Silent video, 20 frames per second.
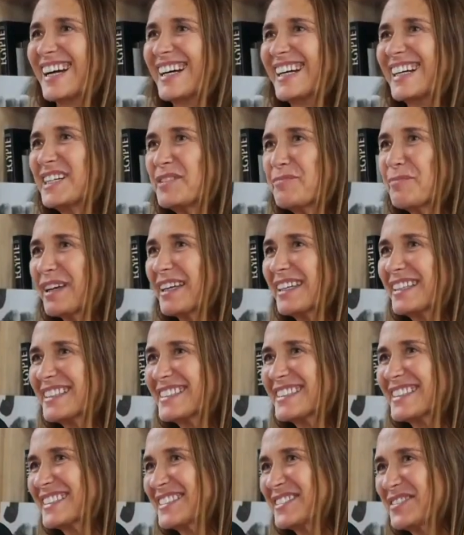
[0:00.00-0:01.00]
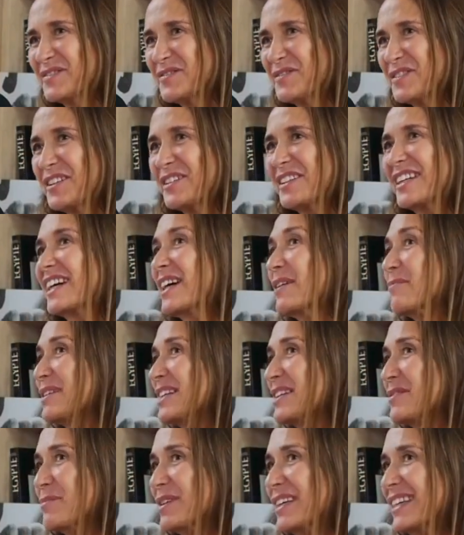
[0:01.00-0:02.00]
Hi, Brecht. Very
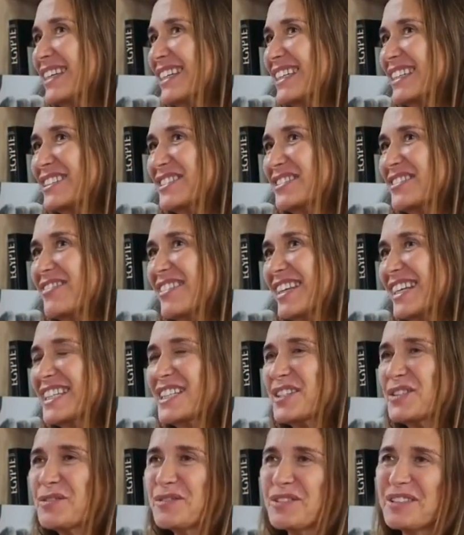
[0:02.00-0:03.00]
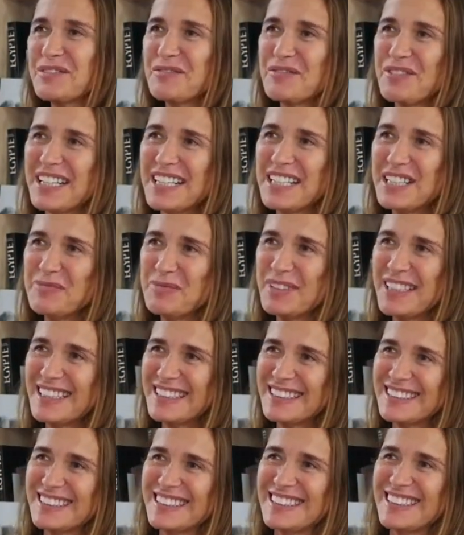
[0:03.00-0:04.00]
happy to be here, and thank you for inviting
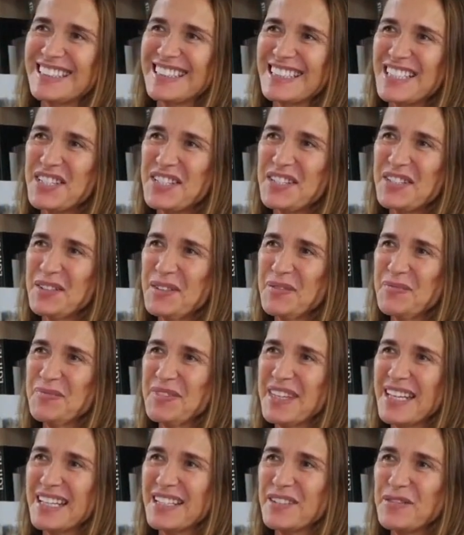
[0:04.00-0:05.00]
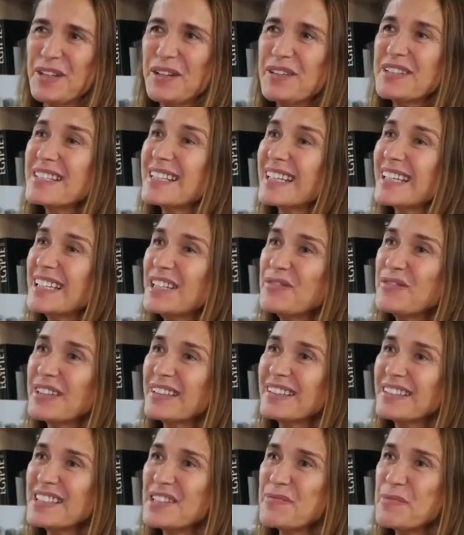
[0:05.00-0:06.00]
me. It's very
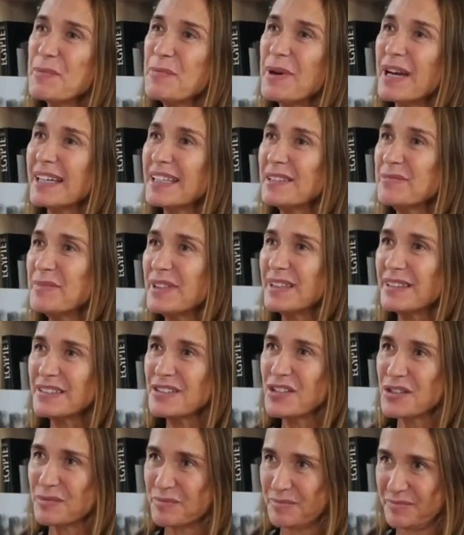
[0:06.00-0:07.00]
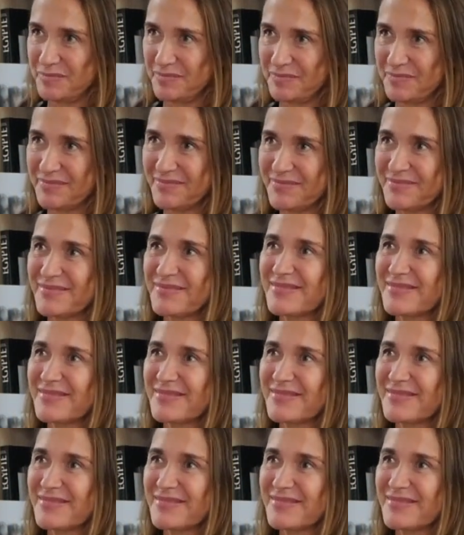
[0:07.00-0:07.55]
significant to be back in Belgium.